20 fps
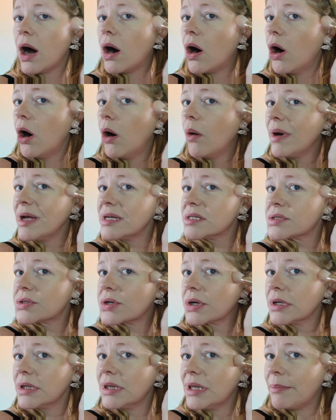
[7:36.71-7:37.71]
Always
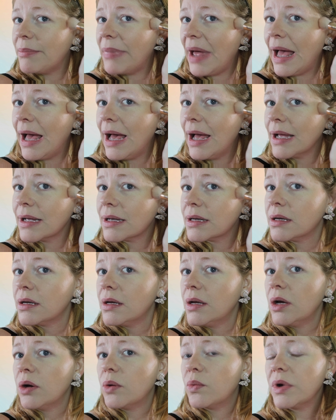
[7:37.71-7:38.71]
start in the back
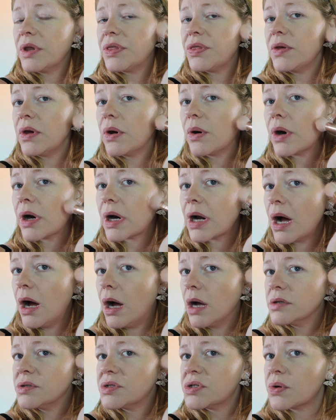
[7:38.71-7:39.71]
with your
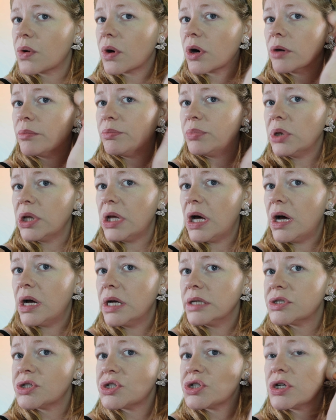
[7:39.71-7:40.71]
contour,
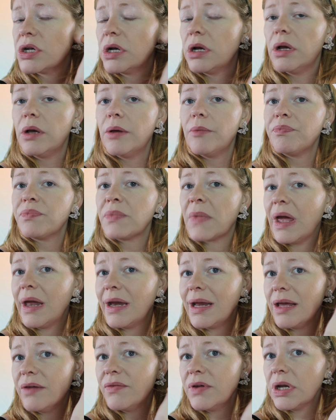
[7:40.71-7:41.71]
blush,
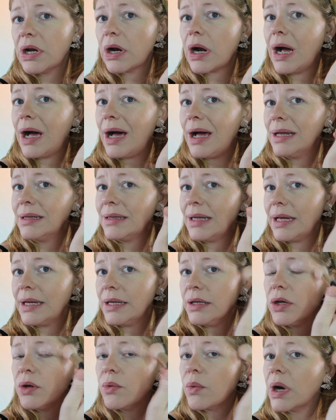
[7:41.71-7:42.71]
and even your
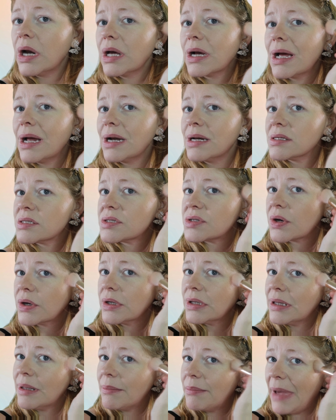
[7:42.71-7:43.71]
highlight. You wanna kinda start
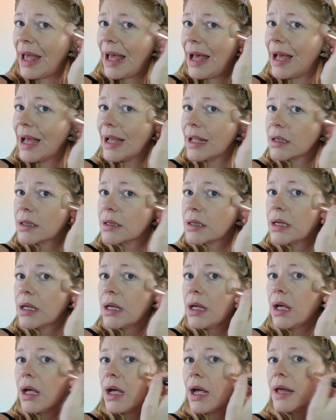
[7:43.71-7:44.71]
in the back,
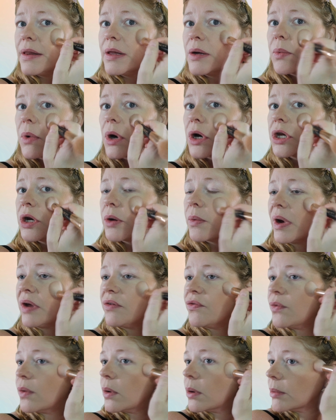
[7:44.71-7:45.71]
and then work your way
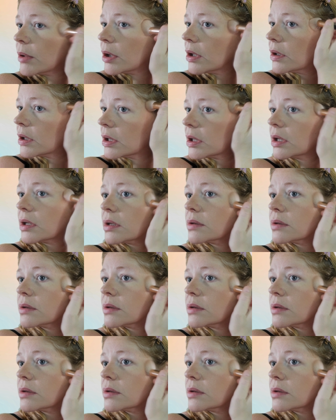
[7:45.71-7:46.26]
forward.